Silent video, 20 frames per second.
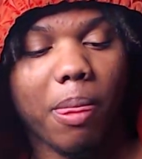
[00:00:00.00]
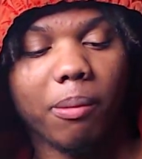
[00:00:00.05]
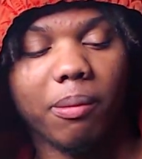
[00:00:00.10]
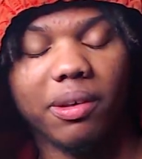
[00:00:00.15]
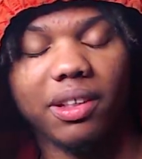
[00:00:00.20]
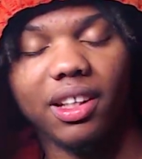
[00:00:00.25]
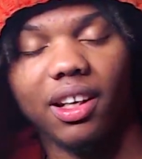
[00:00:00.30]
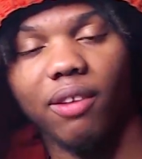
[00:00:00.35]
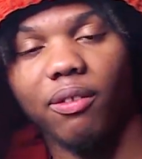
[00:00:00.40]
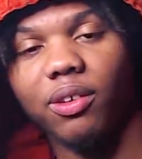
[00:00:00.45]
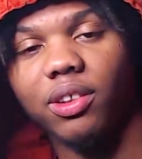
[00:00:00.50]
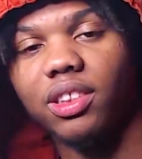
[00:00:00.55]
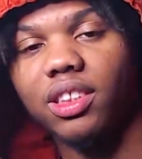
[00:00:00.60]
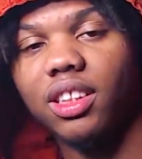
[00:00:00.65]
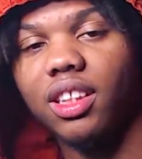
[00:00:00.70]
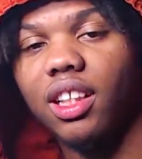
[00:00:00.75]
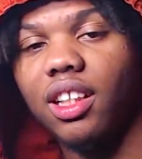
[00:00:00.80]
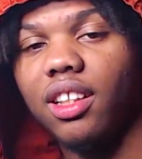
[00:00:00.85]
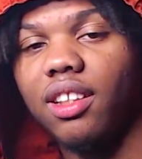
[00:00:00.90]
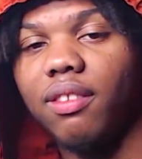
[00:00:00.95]
but yeah, once
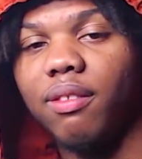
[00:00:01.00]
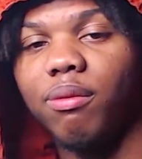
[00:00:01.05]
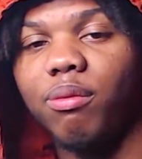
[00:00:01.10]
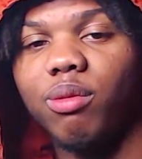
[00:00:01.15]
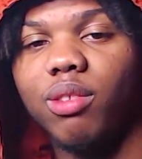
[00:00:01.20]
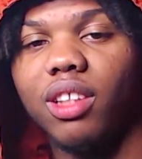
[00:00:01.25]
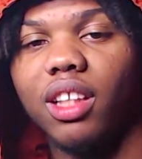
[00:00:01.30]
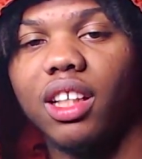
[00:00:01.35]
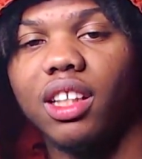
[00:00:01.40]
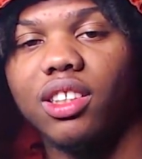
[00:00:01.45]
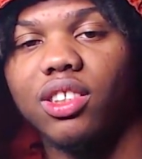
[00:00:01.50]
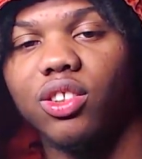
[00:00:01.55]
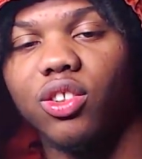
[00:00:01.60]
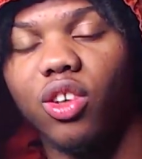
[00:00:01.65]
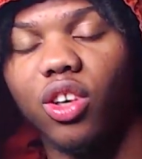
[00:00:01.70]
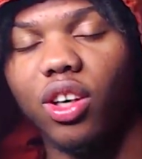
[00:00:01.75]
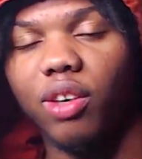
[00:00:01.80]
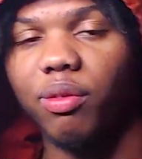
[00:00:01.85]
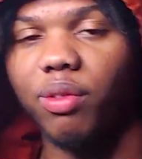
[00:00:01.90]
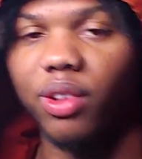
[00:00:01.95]
again, thank you
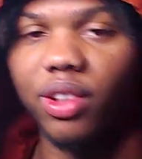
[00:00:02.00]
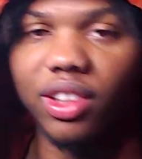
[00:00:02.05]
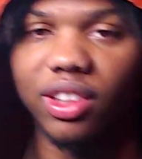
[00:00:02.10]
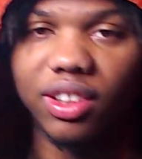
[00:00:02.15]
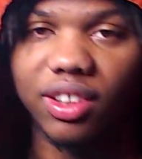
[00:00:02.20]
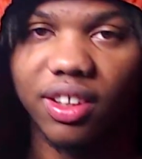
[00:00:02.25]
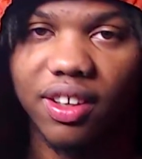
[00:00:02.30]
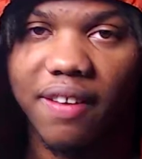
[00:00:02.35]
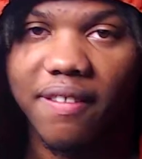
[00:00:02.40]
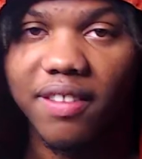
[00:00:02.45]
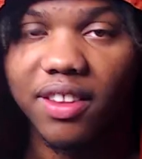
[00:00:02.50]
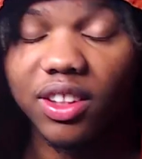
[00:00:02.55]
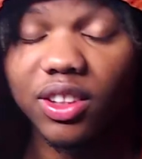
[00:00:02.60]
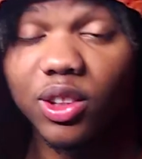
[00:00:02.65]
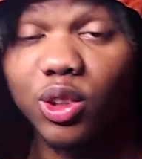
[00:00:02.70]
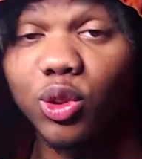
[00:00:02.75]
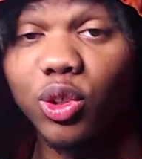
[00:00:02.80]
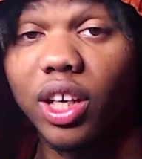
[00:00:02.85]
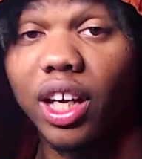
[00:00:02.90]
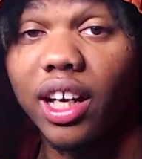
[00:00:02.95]
all for
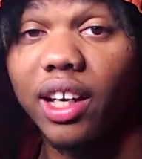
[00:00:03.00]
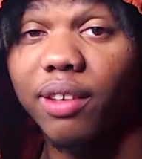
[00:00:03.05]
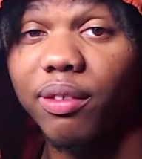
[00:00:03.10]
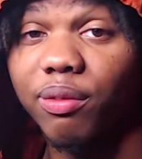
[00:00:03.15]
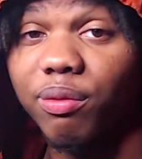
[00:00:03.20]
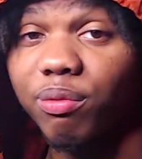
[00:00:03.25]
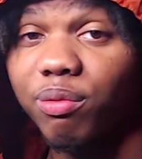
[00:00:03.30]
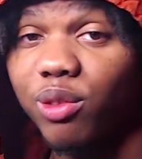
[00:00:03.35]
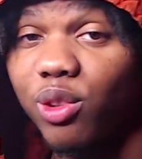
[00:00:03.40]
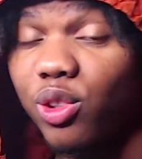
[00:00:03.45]
2K.